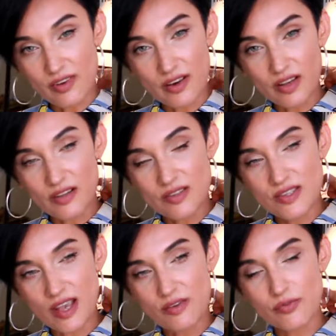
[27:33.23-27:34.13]
very
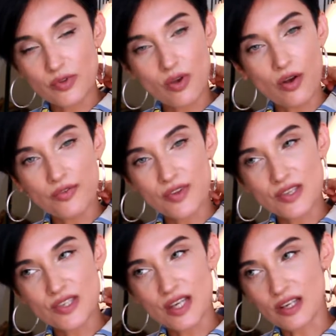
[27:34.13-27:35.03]
safe for the
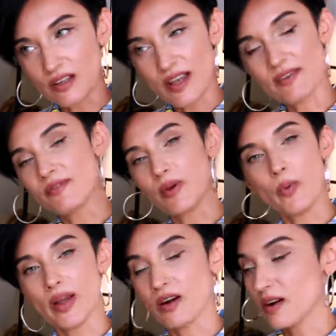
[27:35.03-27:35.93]
office and
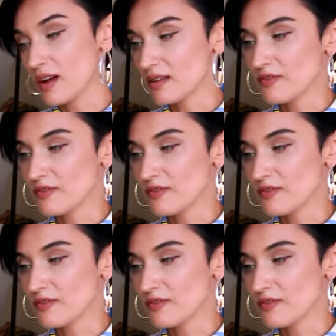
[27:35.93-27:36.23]
everywhere.